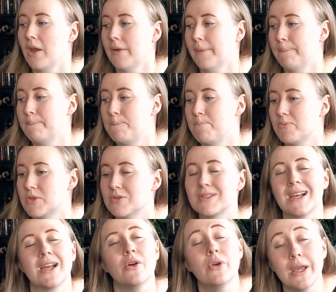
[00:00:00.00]
So I was
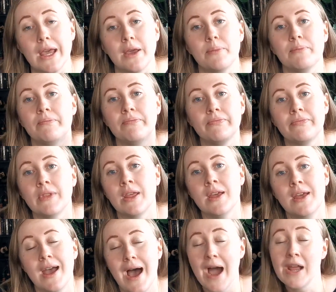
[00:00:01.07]
like, okay,
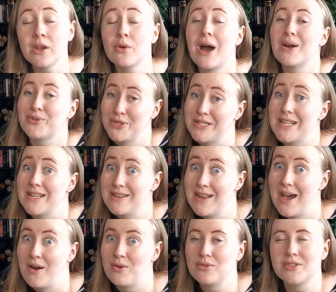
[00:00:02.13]
I know how to knit
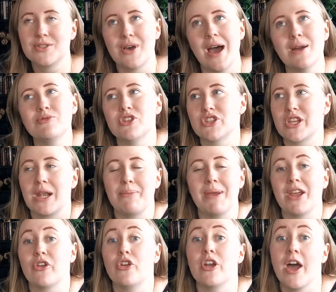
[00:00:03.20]
now. So I'm just gonna
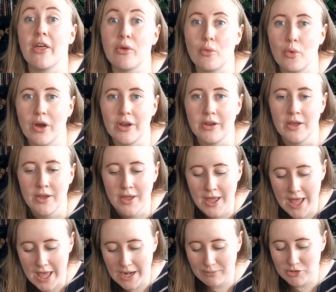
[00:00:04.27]
make her another one.
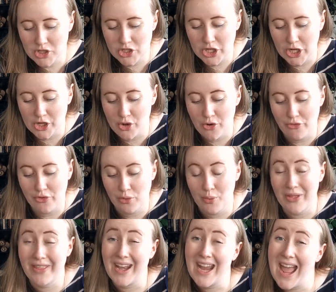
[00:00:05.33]
And I'm just gonna go for the
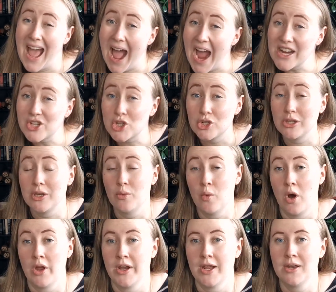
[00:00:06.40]
one that I actually
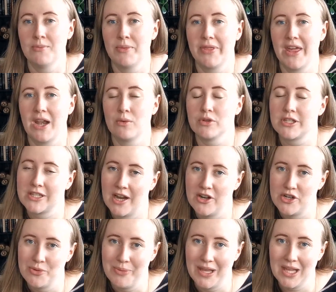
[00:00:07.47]
wanted, but that I was
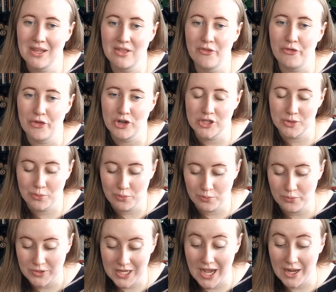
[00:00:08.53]
scared to make the first
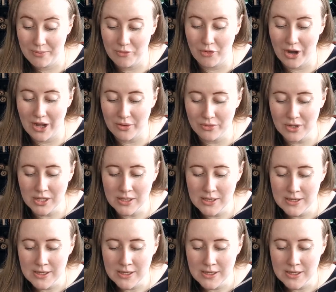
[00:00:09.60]
time around.